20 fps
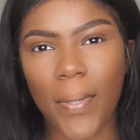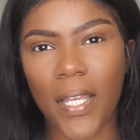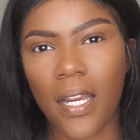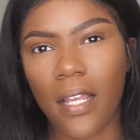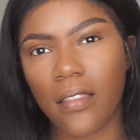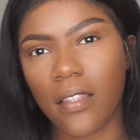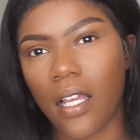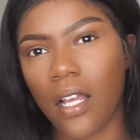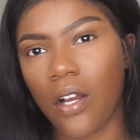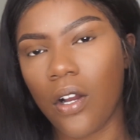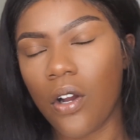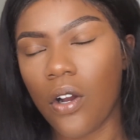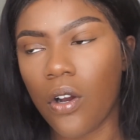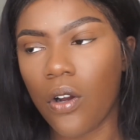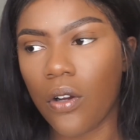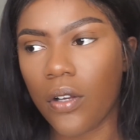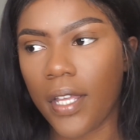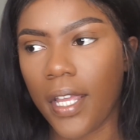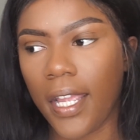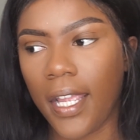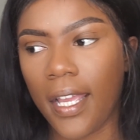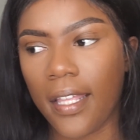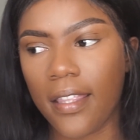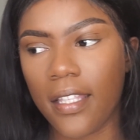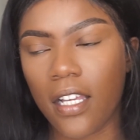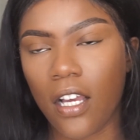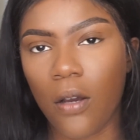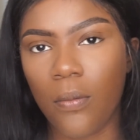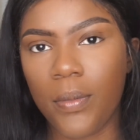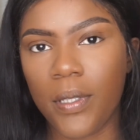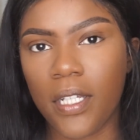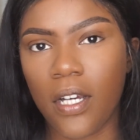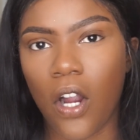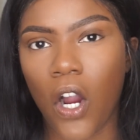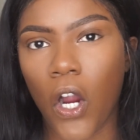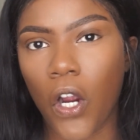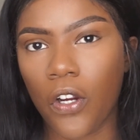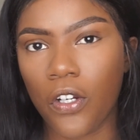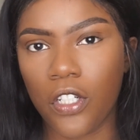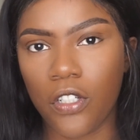and I thought, oh, okay, I think I'll be an
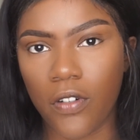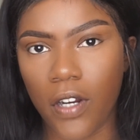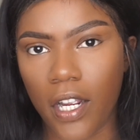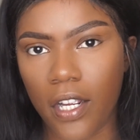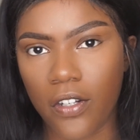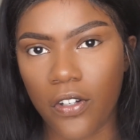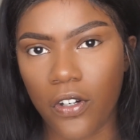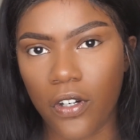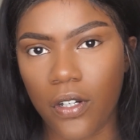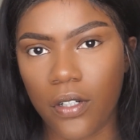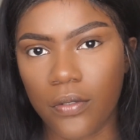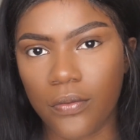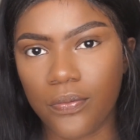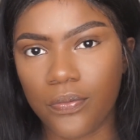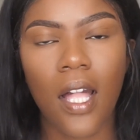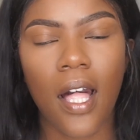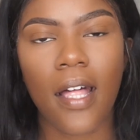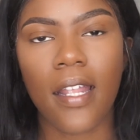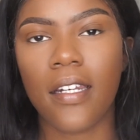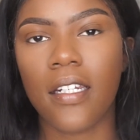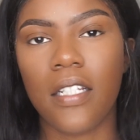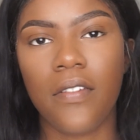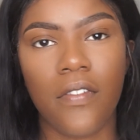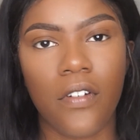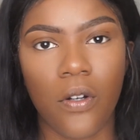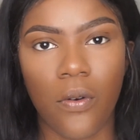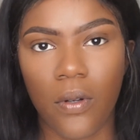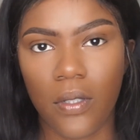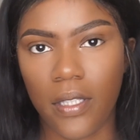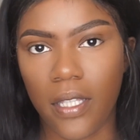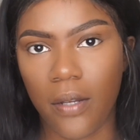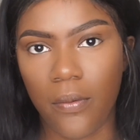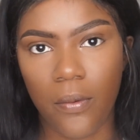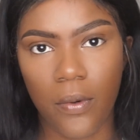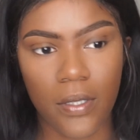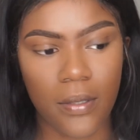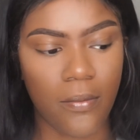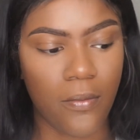art director. I didn't even know what that